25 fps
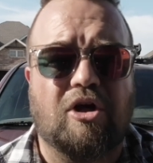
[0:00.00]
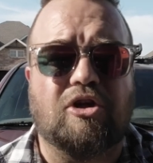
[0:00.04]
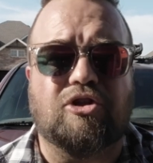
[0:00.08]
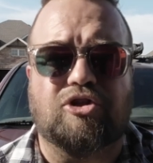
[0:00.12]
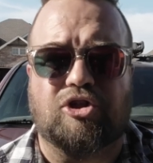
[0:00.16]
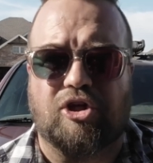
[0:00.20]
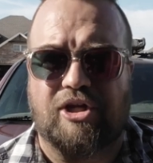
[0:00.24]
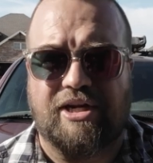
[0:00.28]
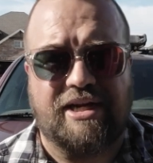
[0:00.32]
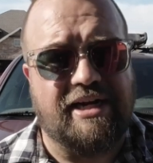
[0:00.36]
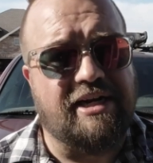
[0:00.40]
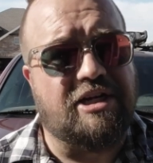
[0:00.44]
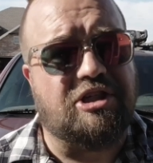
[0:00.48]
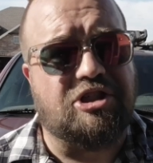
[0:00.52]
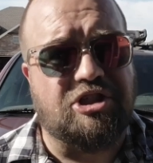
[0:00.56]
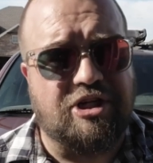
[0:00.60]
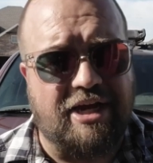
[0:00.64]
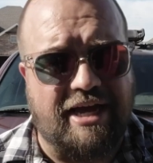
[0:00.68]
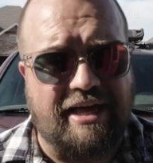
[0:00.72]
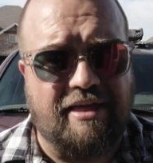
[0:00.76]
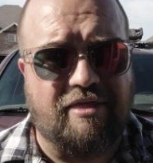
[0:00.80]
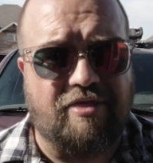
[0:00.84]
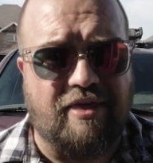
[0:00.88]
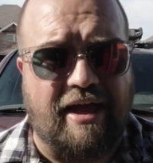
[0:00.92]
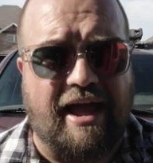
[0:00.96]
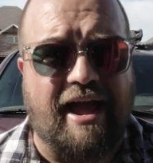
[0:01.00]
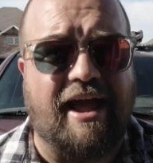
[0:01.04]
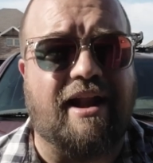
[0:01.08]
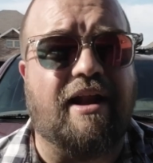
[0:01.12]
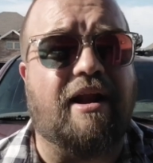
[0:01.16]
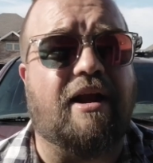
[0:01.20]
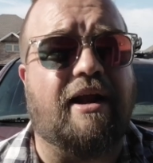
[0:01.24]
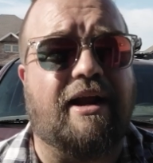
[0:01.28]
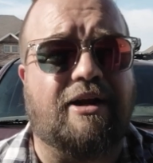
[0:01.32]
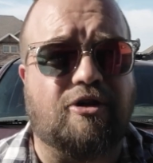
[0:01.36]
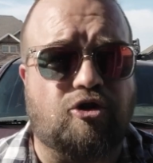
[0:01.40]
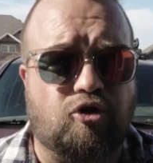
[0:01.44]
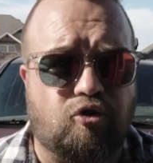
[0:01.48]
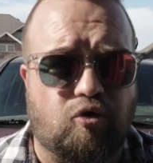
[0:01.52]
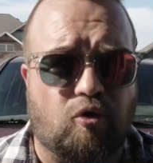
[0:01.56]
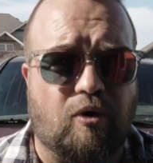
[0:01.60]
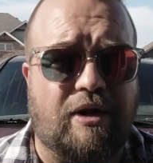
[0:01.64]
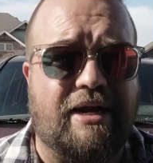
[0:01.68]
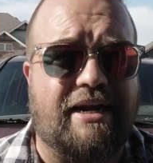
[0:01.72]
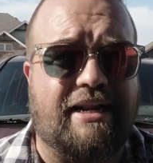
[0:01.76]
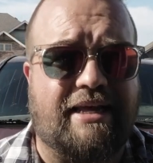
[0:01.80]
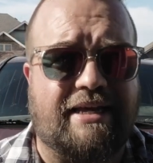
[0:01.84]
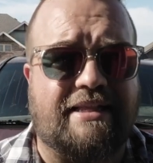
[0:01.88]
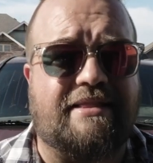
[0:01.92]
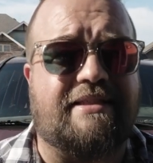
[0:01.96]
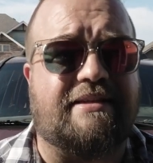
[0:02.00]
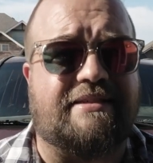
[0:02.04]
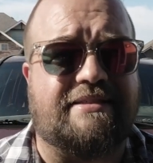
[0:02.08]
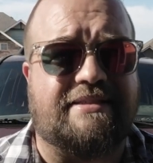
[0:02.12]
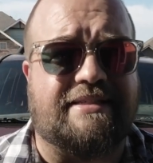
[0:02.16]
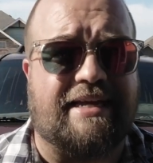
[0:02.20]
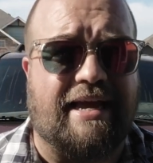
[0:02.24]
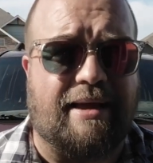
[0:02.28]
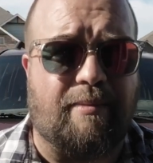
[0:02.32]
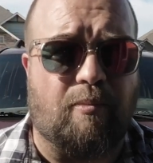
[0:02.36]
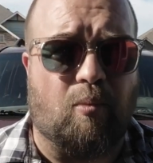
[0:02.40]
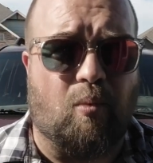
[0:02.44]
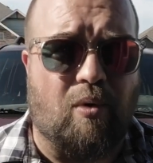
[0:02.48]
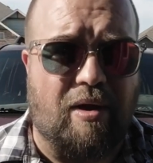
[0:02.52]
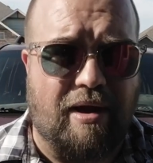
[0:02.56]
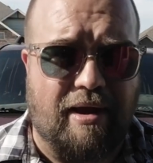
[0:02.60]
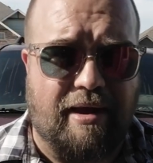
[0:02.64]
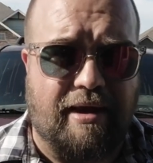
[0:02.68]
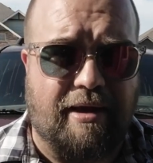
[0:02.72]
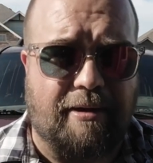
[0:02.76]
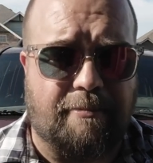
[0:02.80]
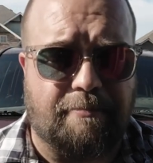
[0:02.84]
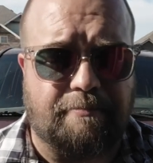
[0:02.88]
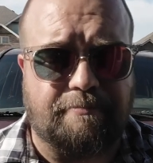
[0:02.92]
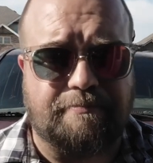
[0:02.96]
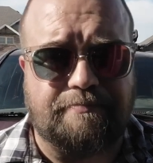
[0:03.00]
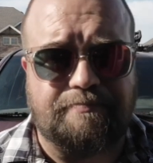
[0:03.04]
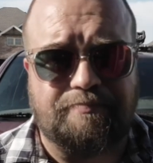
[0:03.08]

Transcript: So you need to check that, treat it the same way.